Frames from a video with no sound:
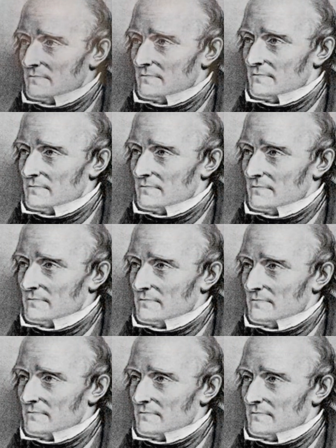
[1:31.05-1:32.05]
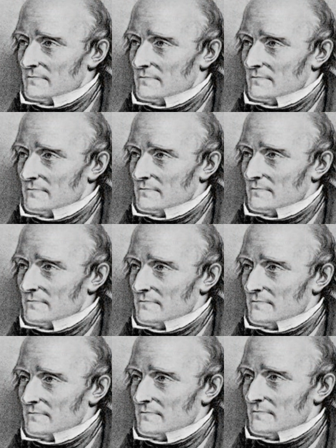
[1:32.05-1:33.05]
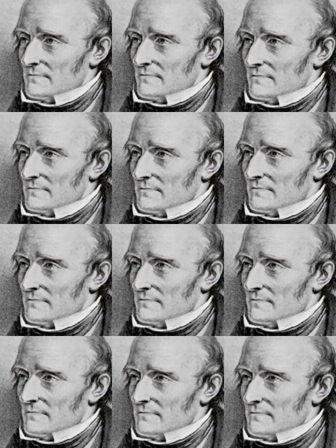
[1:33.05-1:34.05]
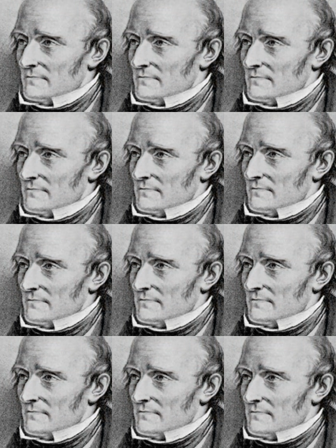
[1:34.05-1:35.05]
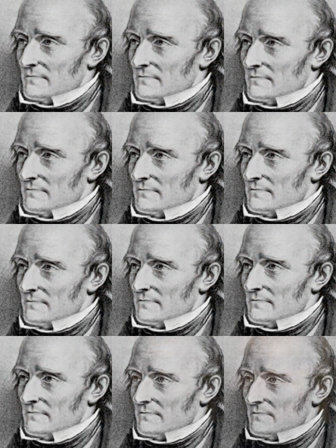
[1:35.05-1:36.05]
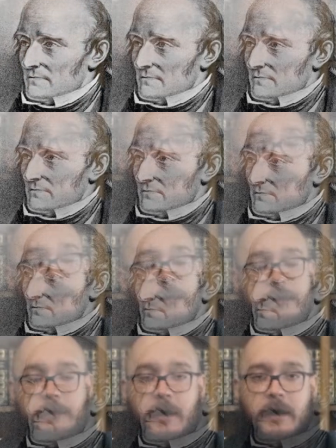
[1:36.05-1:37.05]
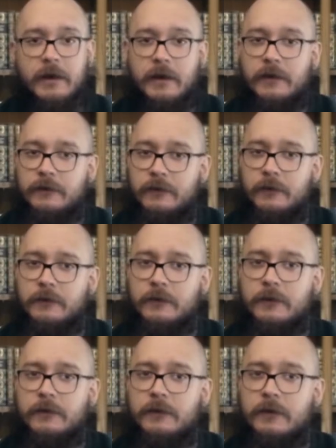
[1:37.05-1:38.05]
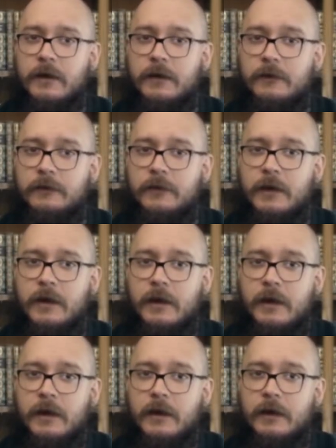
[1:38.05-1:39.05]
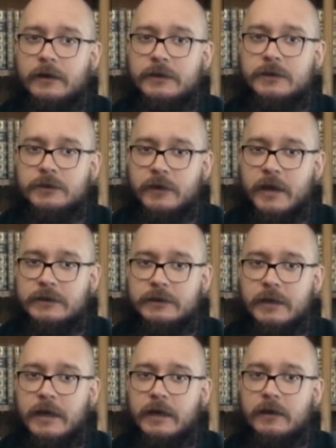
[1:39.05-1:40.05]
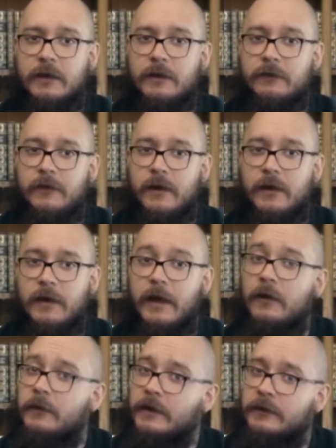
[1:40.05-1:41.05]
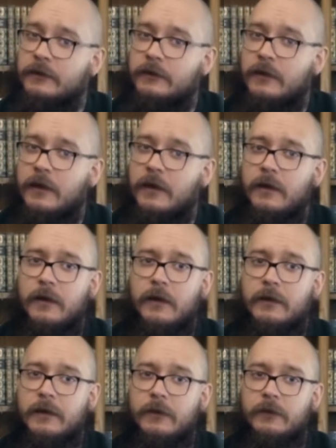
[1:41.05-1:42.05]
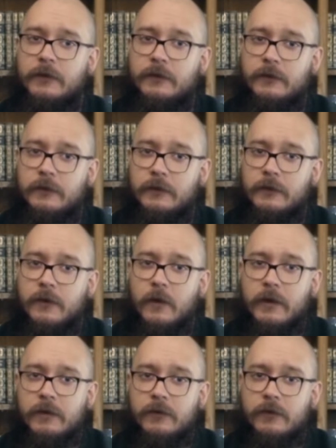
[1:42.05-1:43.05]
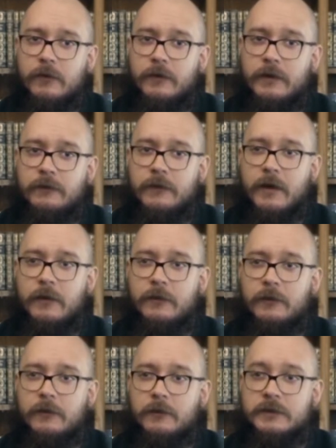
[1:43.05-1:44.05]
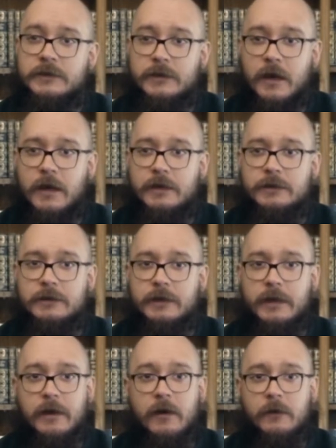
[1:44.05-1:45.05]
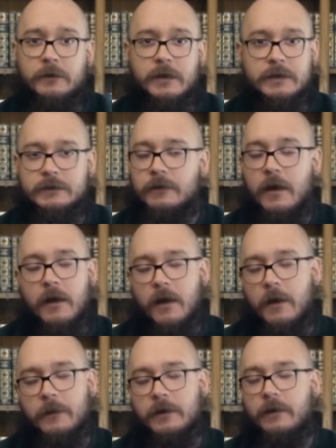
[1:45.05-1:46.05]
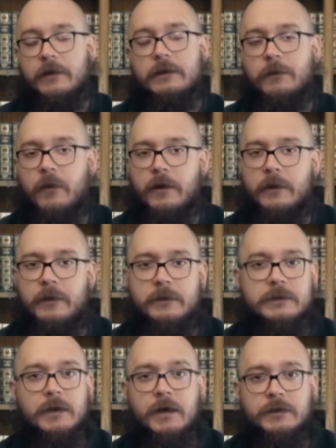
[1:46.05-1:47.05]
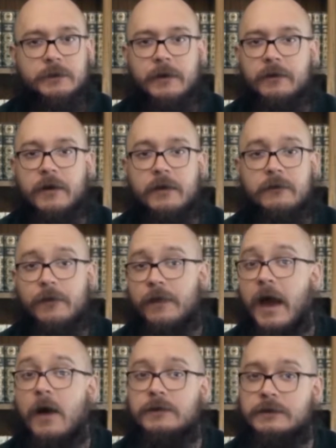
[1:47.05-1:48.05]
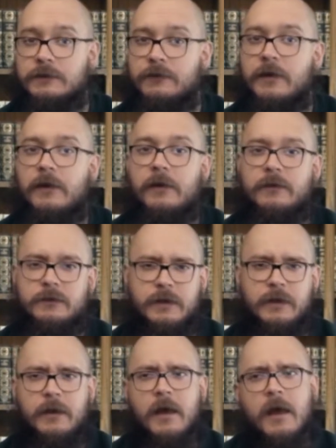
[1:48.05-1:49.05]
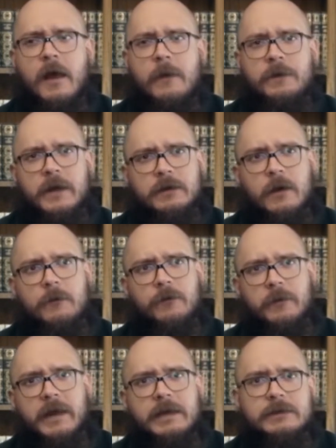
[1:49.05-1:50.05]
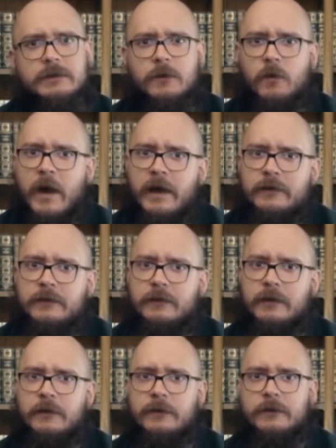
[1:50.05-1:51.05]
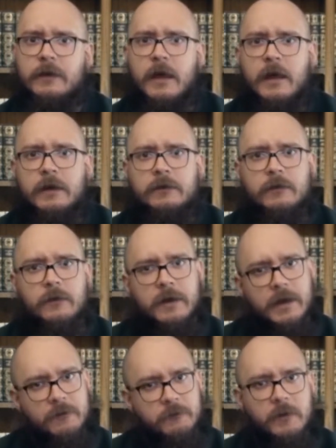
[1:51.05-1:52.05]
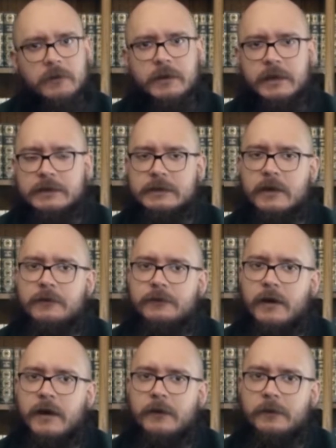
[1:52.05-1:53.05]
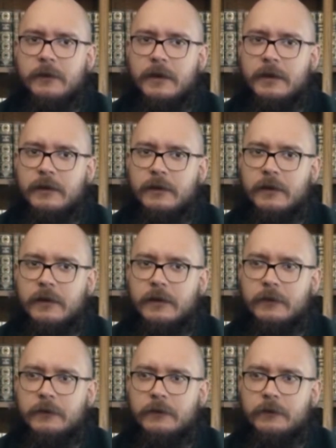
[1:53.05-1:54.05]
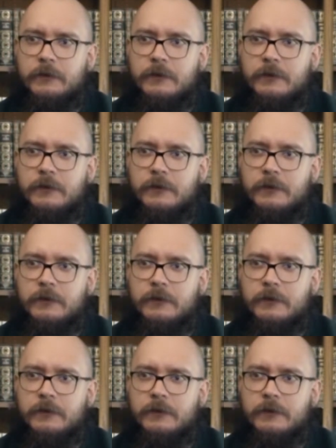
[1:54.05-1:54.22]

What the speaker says: who traveled all around Europe looking to help heal his body as he was under a lot of distress. He had a lot of ailments that he was going through, and he found massage, and it helped, because up until this point, I mean, massage had been around for thousands of years and had come from east to west, and it was still kind of building itself up, and